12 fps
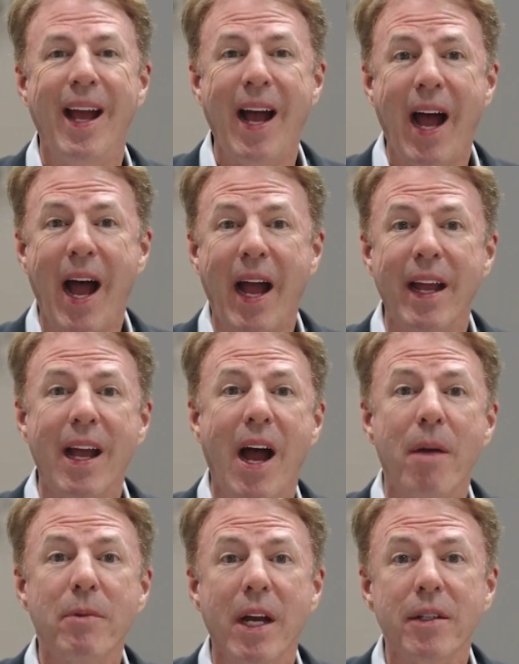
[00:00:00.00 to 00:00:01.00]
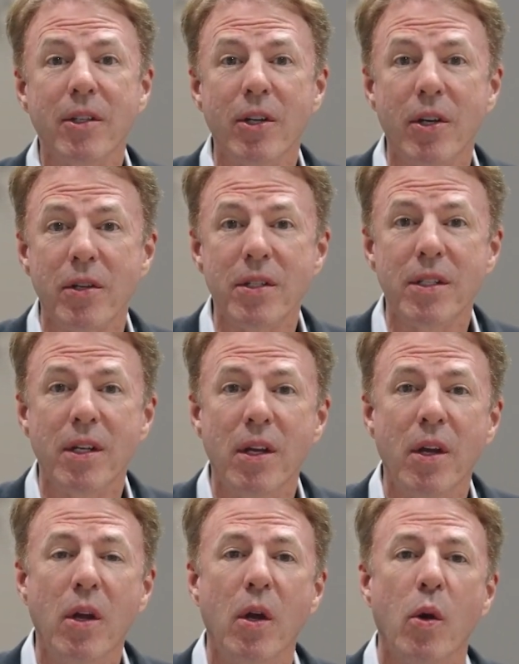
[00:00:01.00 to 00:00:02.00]
Hi, I'm Dr. Hurst.
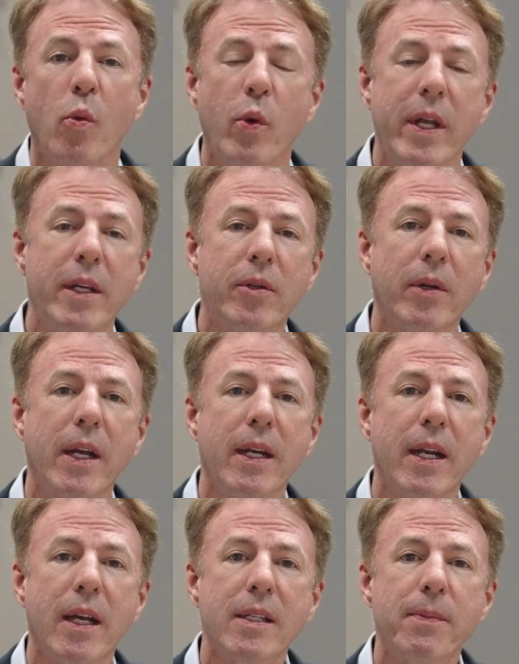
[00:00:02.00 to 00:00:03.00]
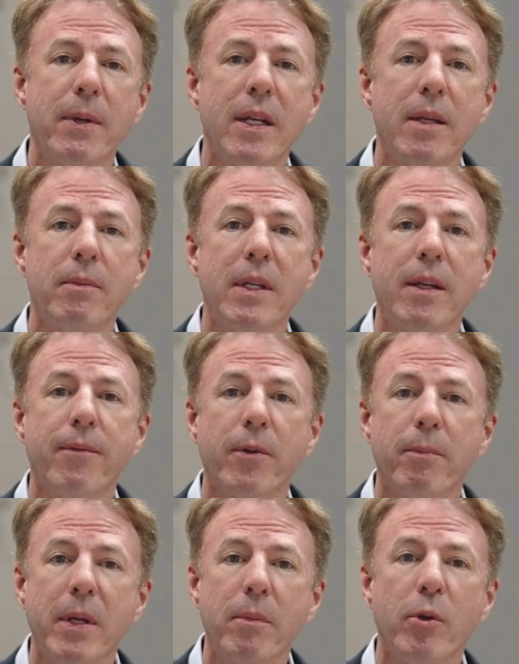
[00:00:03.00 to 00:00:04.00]
We created HealthspanMD
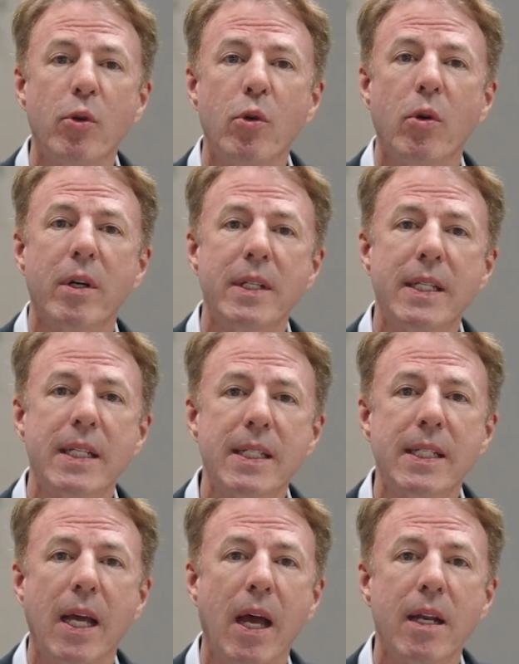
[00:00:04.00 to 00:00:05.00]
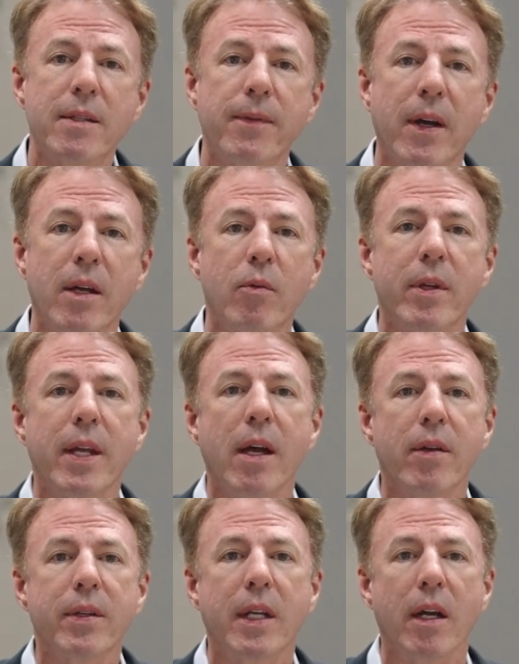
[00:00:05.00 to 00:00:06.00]
for people who are dissatisfied with
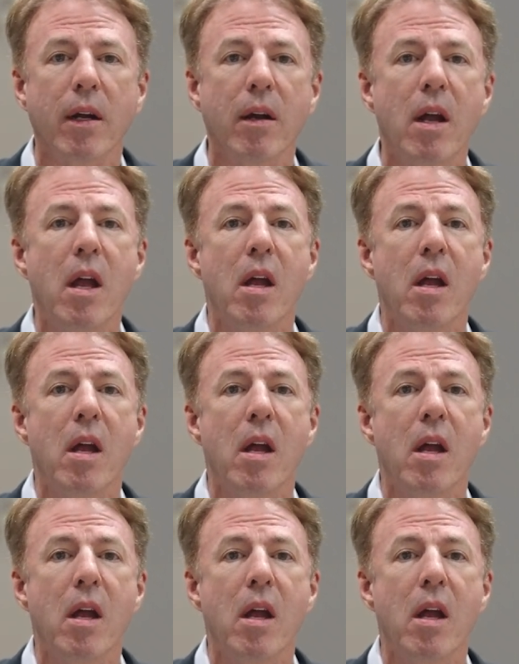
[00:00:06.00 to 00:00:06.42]
healthcare.